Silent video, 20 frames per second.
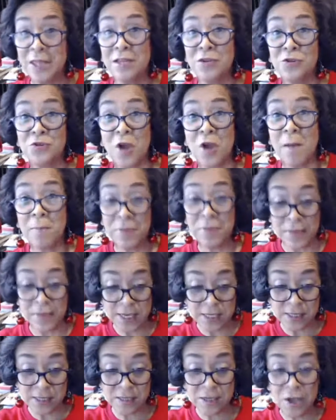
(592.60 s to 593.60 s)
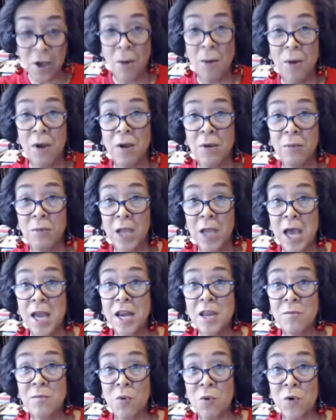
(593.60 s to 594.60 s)
drop this
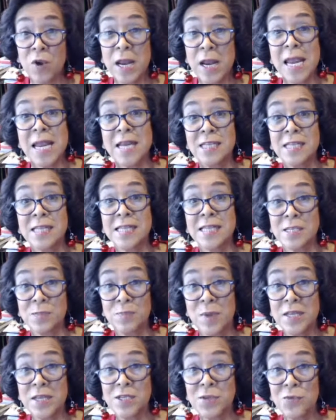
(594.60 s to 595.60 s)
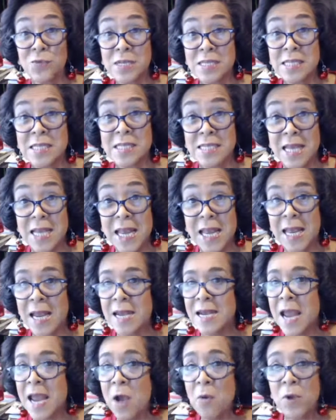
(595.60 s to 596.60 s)
cutting board into the space that was the sink.
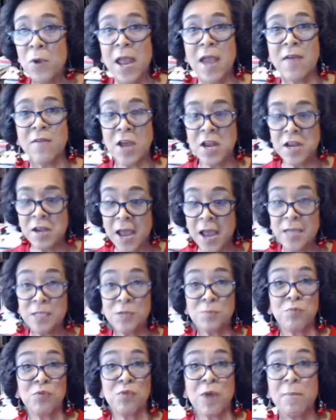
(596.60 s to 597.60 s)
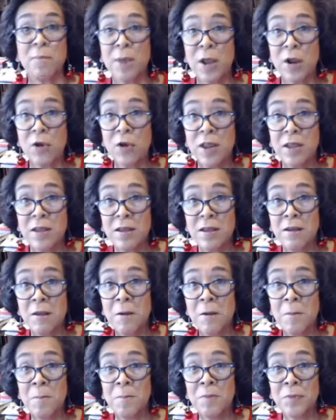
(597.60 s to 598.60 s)
And now we have a nice prep area
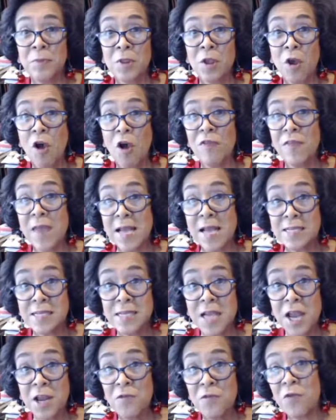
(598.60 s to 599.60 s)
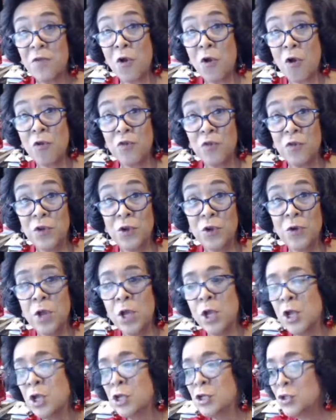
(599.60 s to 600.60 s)
on that side for our food.
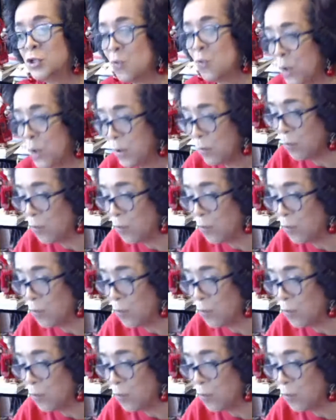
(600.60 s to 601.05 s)
So we